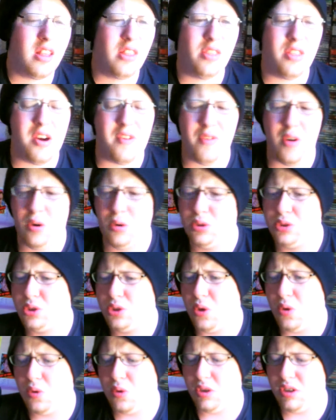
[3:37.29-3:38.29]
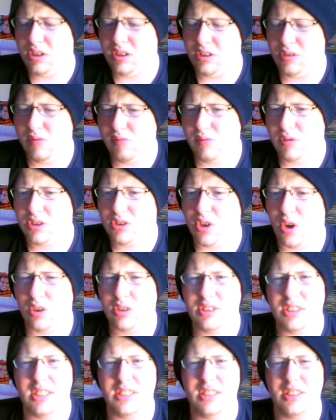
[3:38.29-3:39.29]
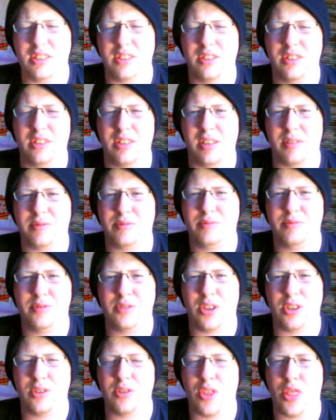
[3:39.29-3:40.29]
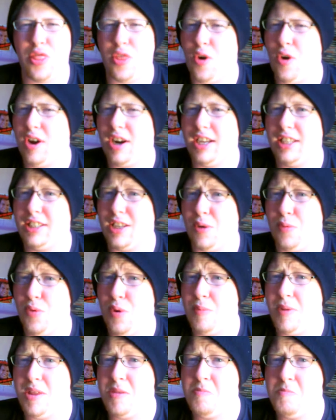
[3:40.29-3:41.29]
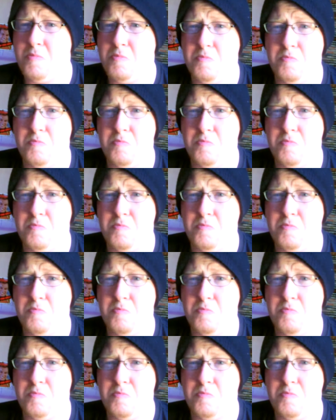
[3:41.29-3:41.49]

They've also turned Thor into a woman.